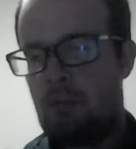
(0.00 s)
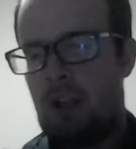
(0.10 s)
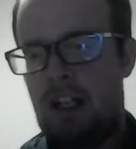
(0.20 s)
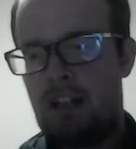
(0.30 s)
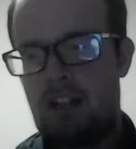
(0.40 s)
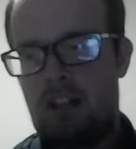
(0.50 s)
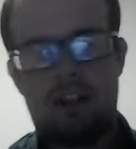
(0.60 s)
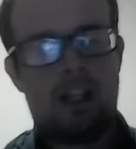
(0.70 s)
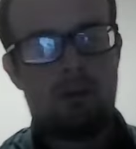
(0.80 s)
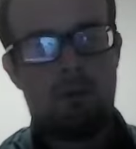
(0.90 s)
at players this
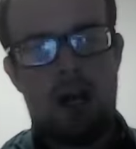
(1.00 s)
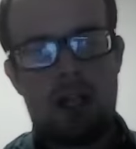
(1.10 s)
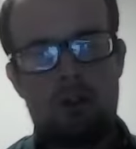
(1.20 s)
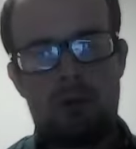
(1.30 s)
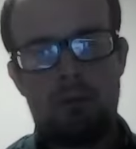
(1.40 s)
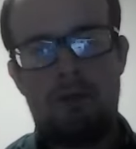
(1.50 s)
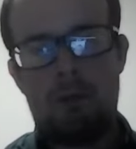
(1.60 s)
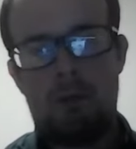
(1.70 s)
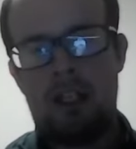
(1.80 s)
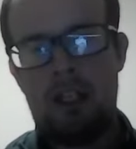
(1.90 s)
season, Michael Smith,
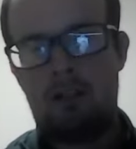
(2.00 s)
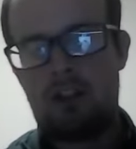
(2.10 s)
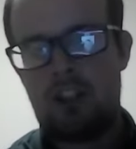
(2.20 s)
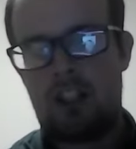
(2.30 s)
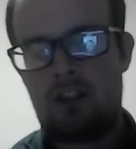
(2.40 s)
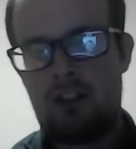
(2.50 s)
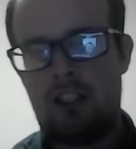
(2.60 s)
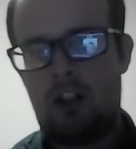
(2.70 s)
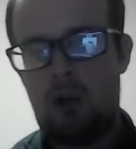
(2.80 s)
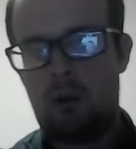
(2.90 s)
I believe, on
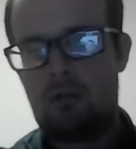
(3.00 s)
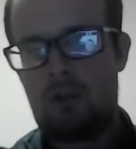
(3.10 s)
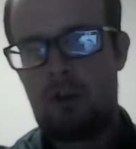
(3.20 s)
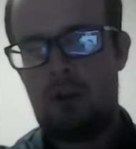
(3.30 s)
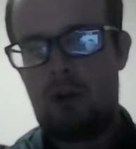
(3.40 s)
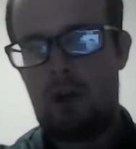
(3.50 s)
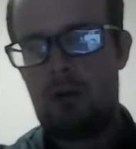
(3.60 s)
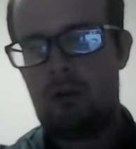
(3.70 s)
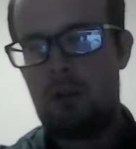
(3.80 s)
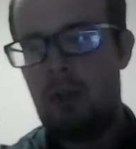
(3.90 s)
16 goals for uh,
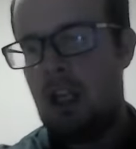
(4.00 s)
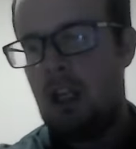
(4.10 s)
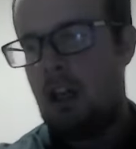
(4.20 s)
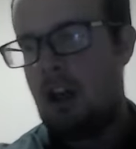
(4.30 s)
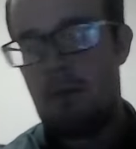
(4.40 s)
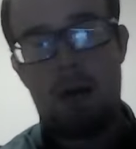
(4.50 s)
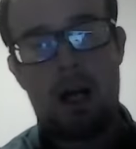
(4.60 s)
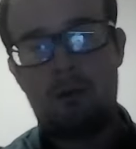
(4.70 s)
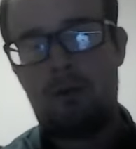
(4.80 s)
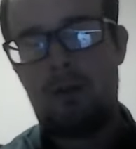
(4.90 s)
Rotherham. Um,
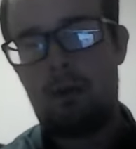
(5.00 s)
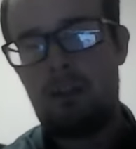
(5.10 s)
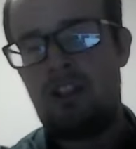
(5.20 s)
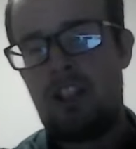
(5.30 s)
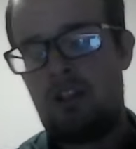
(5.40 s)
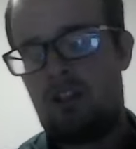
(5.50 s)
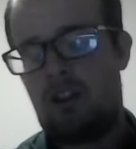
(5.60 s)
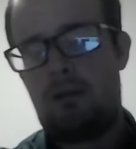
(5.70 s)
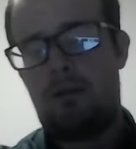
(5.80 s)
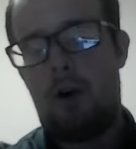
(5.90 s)
how have you found his season
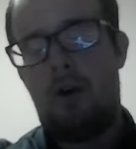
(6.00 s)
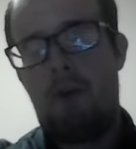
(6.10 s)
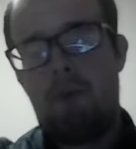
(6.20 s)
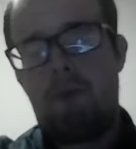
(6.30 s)
so far?